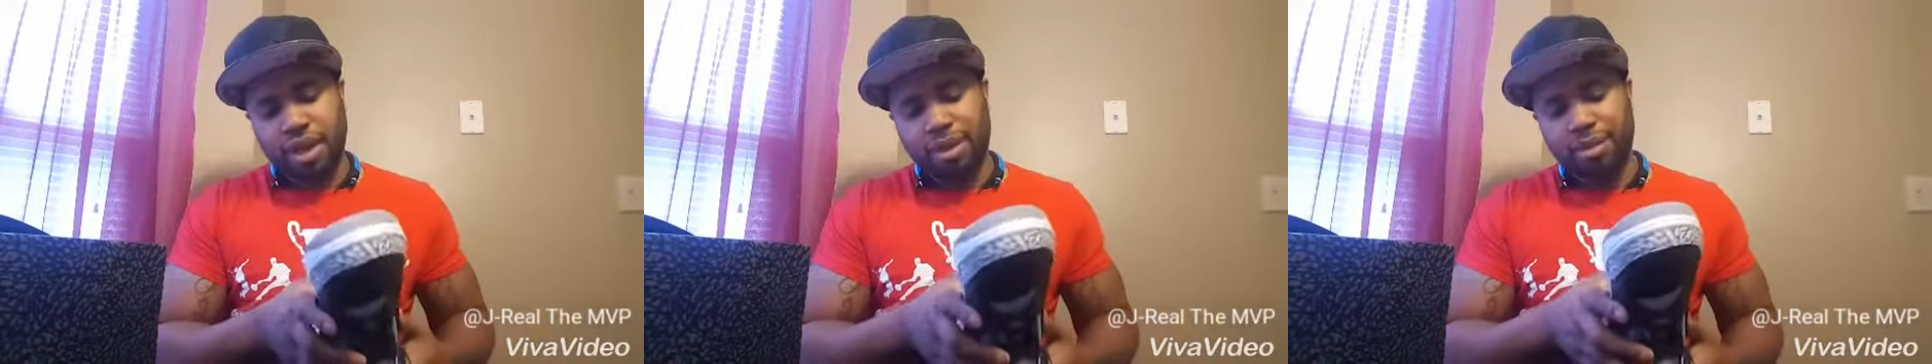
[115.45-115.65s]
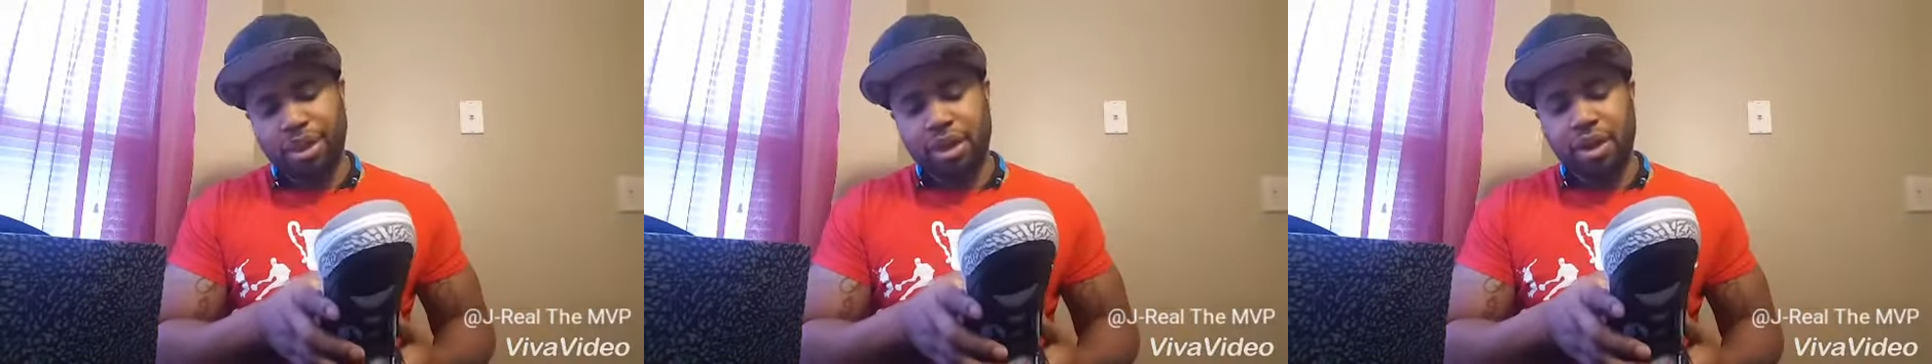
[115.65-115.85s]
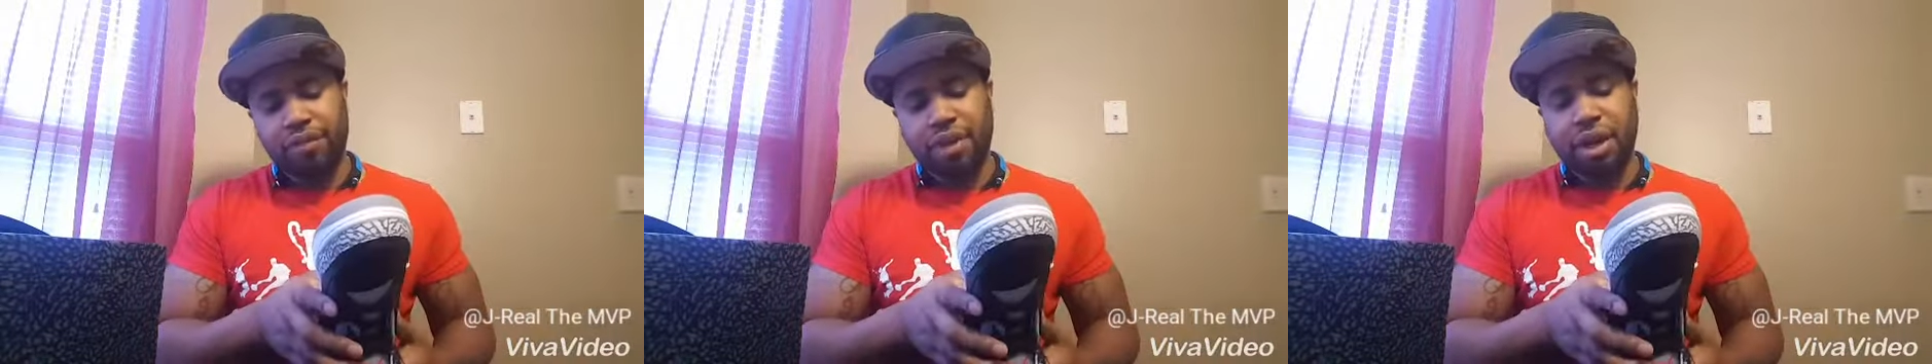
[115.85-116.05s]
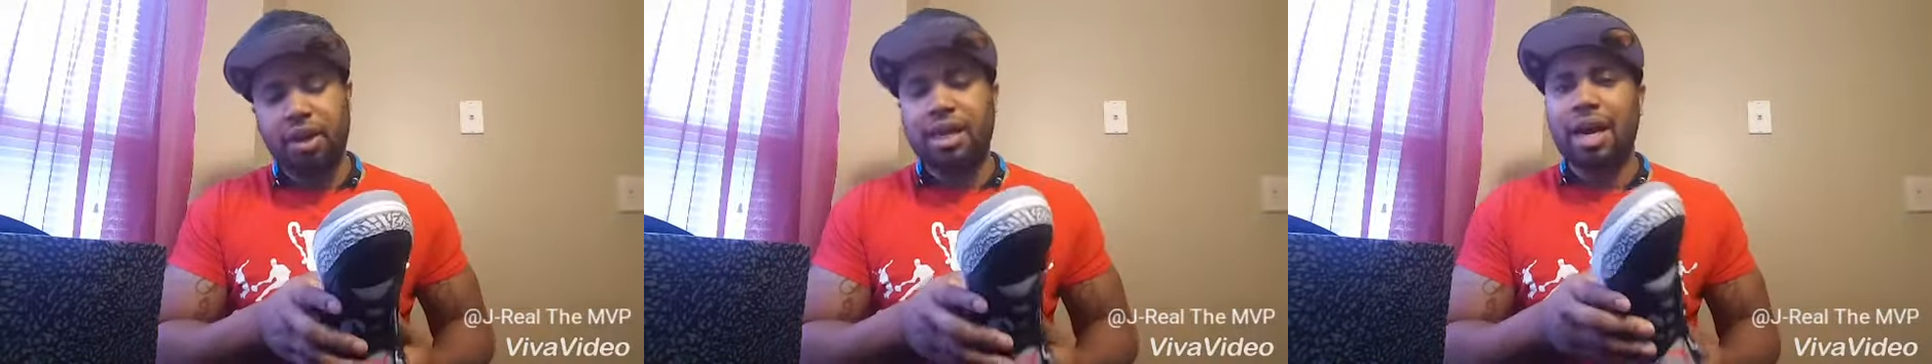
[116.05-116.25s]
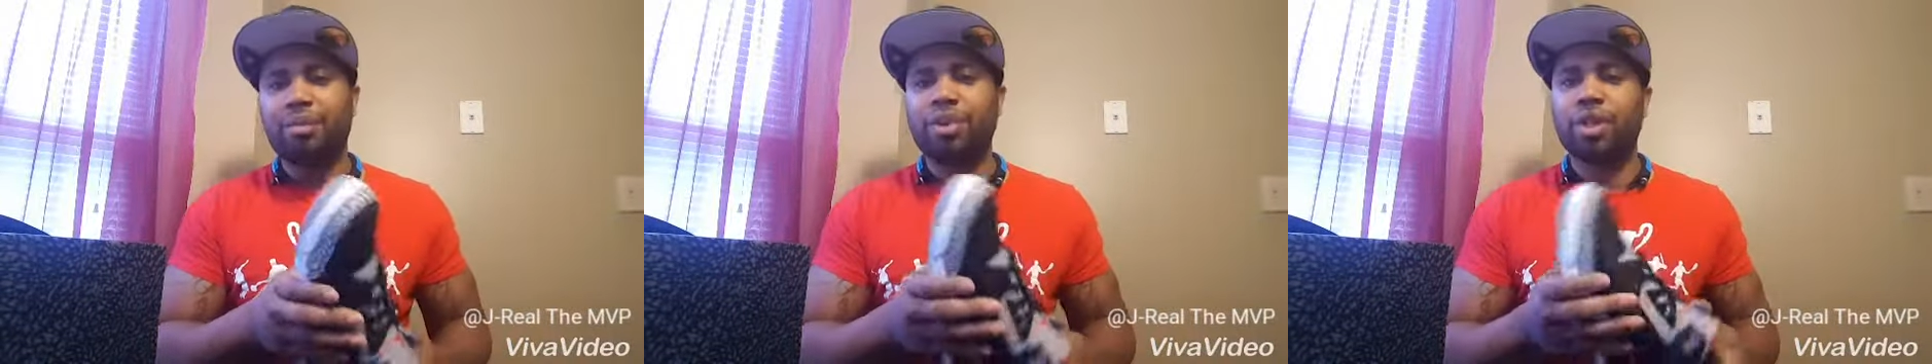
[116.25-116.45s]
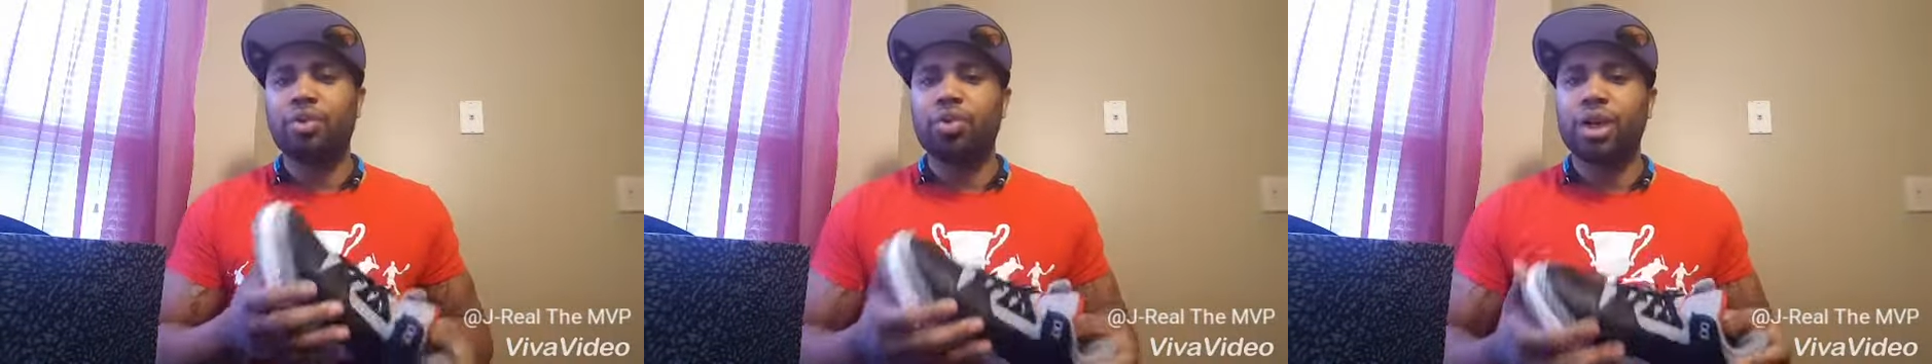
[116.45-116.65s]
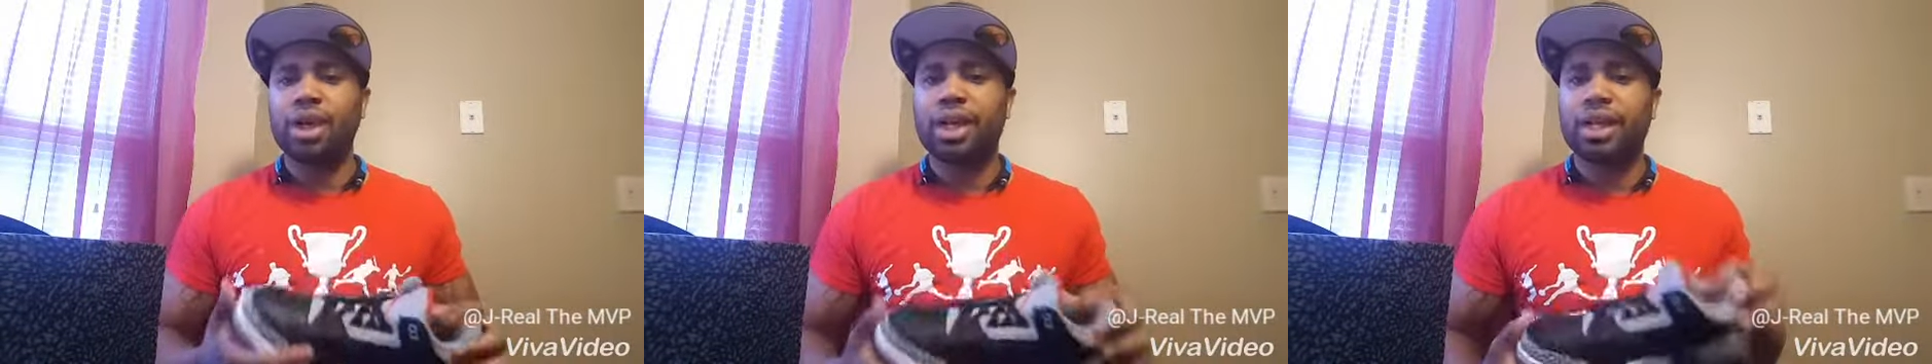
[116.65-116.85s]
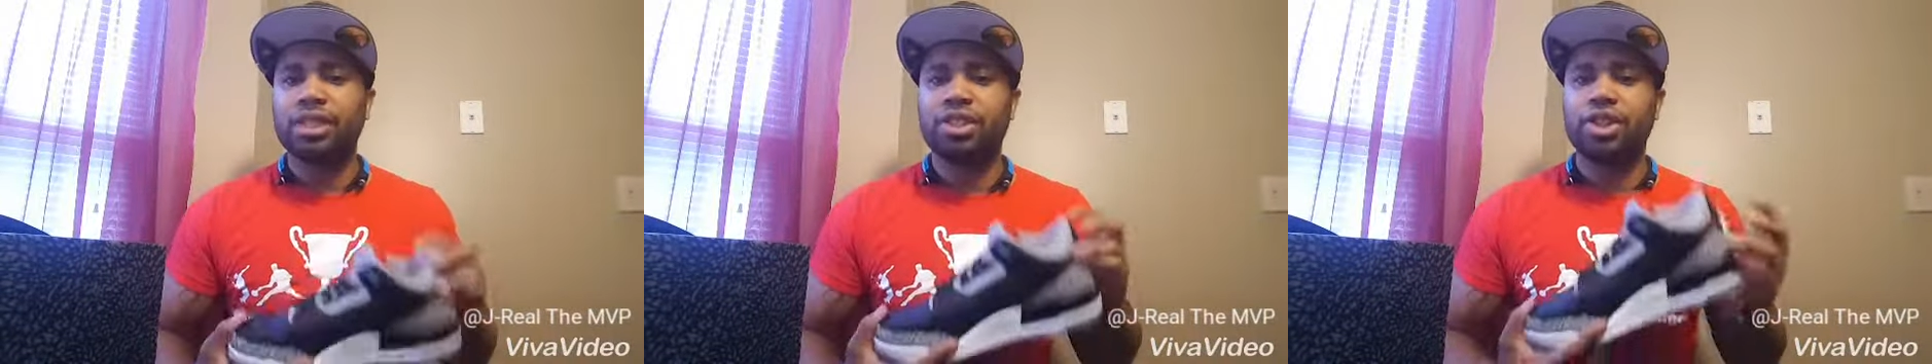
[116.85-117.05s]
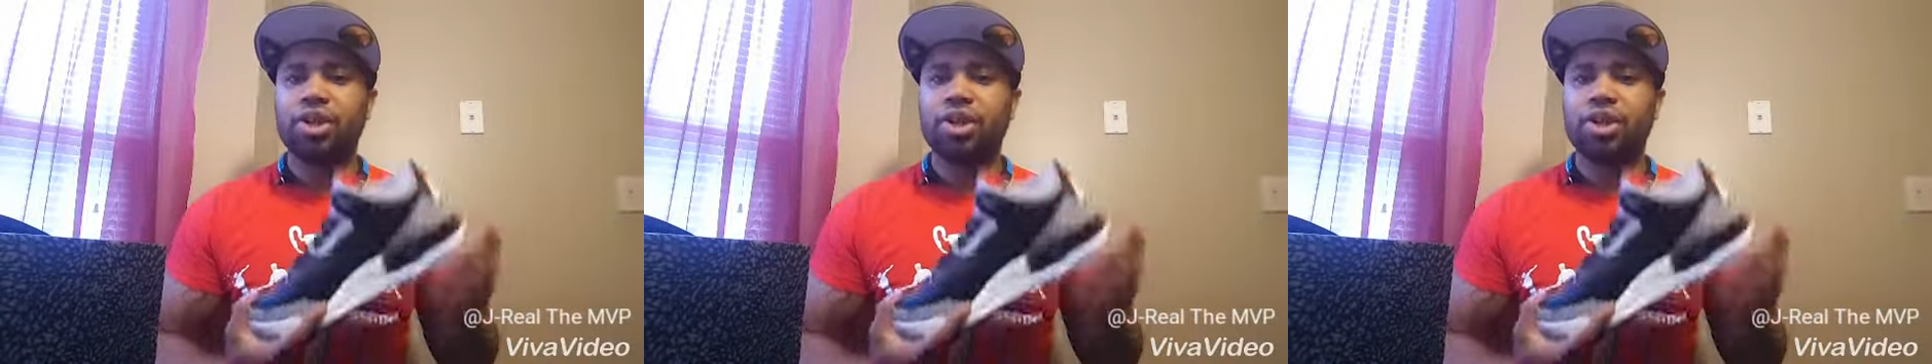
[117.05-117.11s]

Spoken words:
let me know if y'all copping the red